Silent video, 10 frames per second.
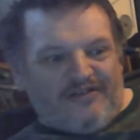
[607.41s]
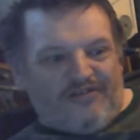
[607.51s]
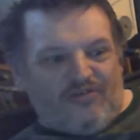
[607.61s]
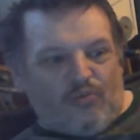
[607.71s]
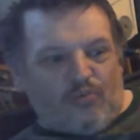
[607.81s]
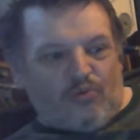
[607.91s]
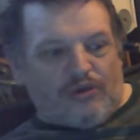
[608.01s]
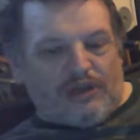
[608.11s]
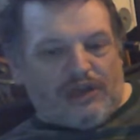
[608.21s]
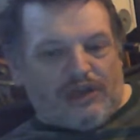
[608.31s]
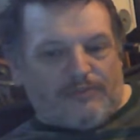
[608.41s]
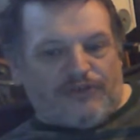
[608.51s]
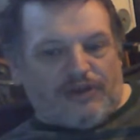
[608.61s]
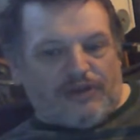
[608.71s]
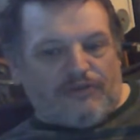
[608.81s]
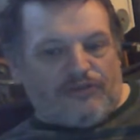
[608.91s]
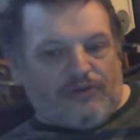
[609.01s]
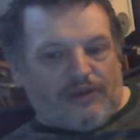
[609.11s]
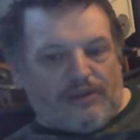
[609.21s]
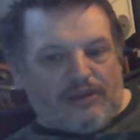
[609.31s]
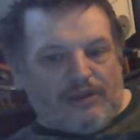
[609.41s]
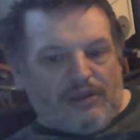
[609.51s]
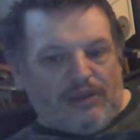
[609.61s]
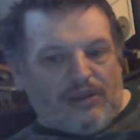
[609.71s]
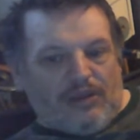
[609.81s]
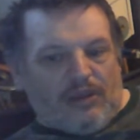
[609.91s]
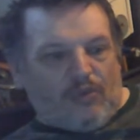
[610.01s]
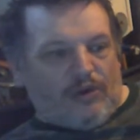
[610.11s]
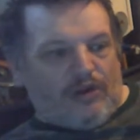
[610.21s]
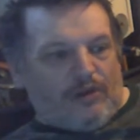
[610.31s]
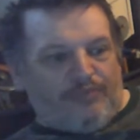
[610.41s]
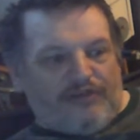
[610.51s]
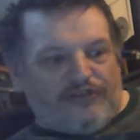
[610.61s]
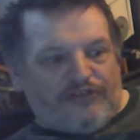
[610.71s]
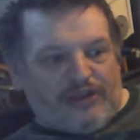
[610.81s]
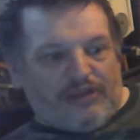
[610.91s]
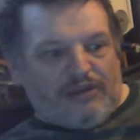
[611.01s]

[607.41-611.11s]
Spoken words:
not working 100% because like when I press it,